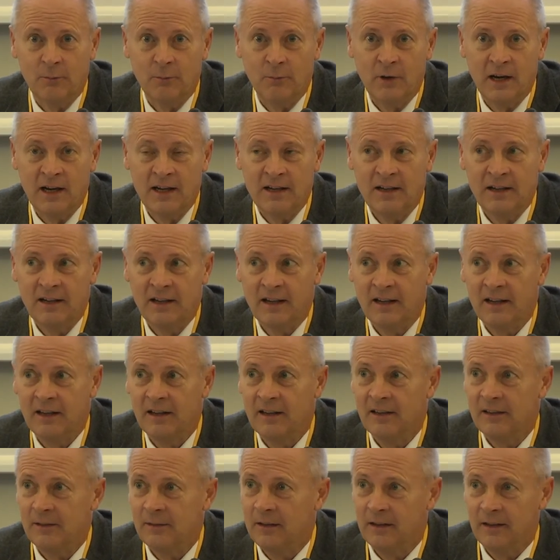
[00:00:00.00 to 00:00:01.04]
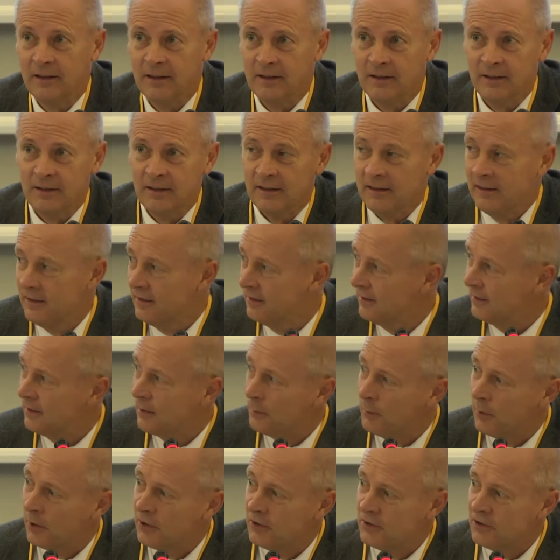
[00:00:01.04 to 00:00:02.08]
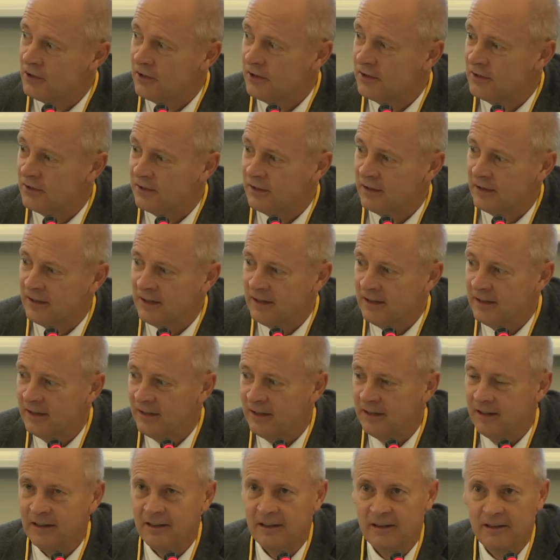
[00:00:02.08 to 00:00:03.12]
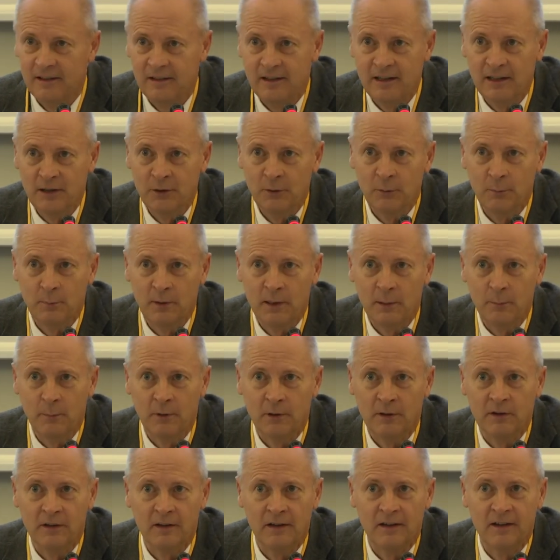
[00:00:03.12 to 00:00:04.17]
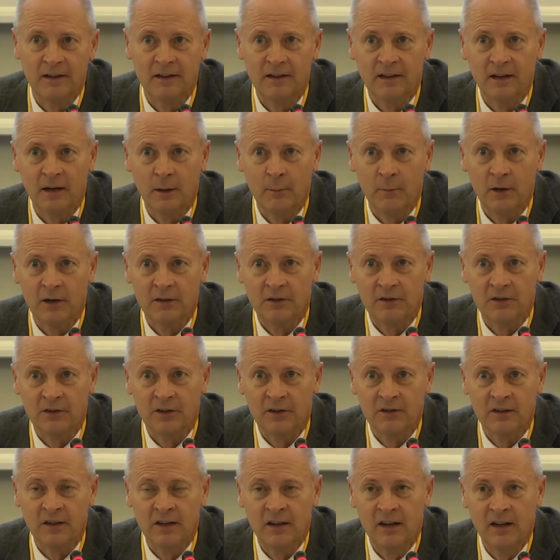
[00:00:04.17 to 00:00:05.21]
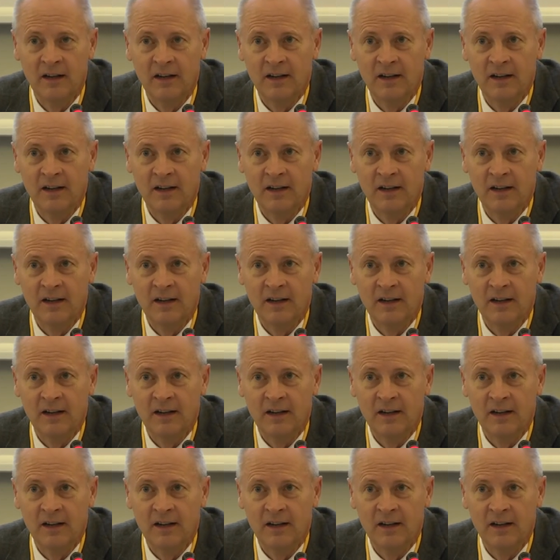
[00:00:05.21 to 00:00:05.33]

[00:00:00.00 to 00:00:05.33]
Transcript: and apologies to the legal people amongst us,